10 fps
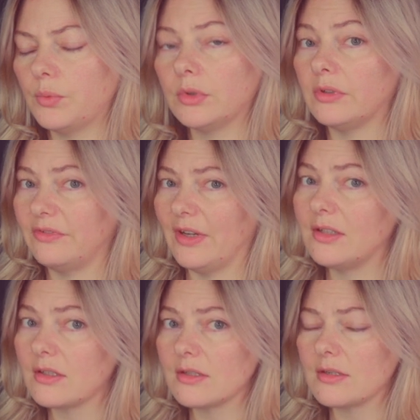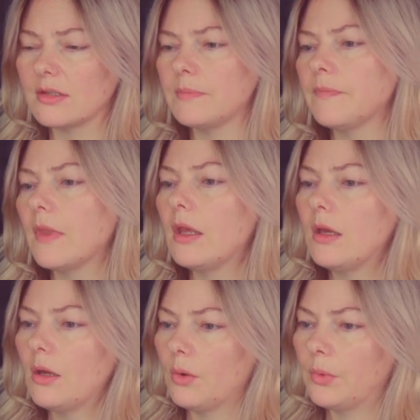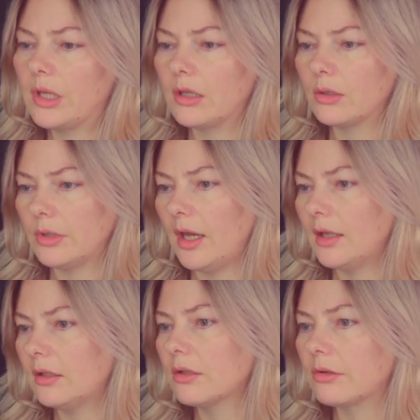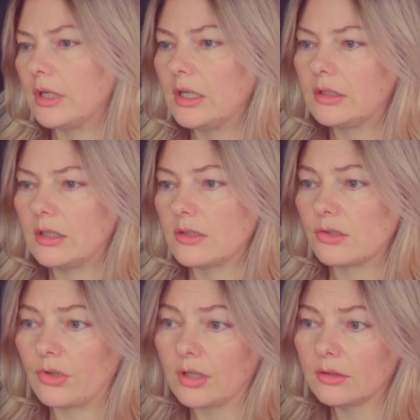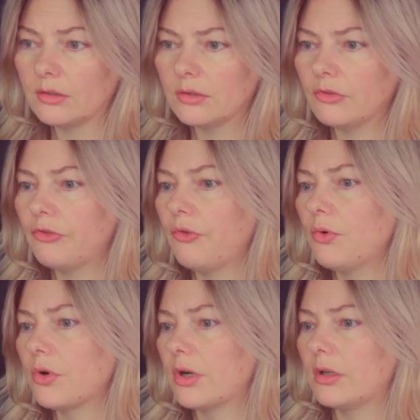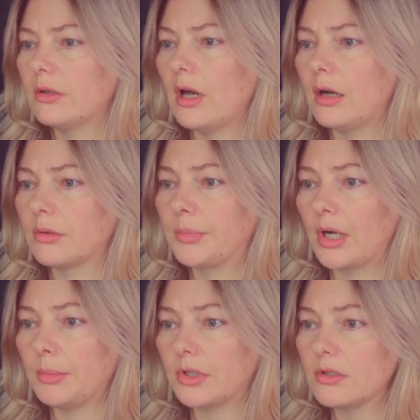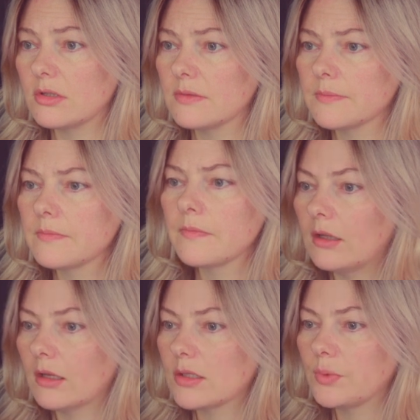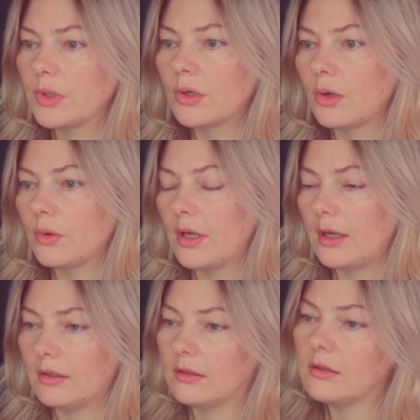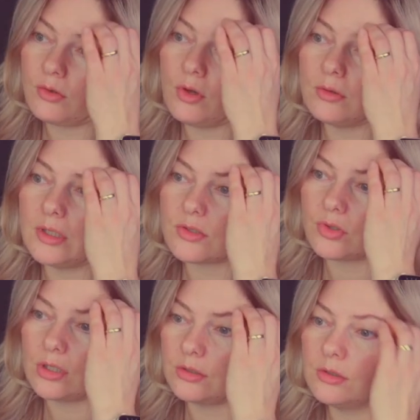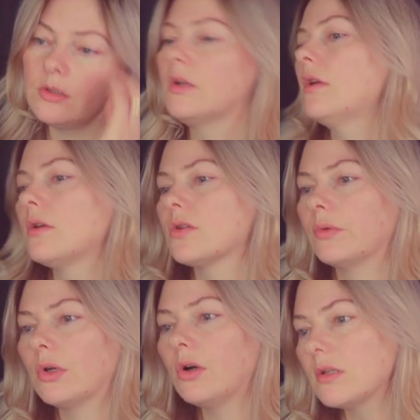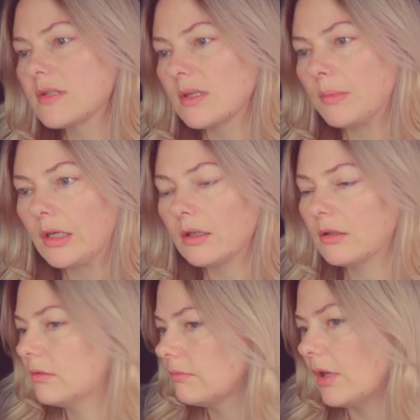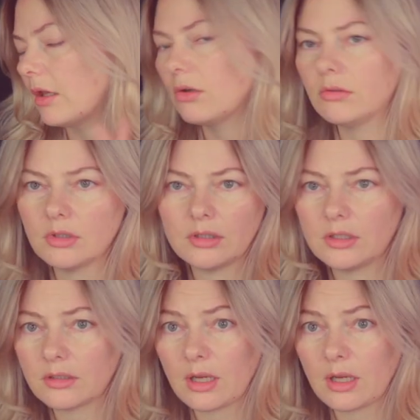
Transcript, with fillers: will define the system, we can go ahead and create a struct for our parameters. Next, we go and call that struct. So we call it something, I called it letter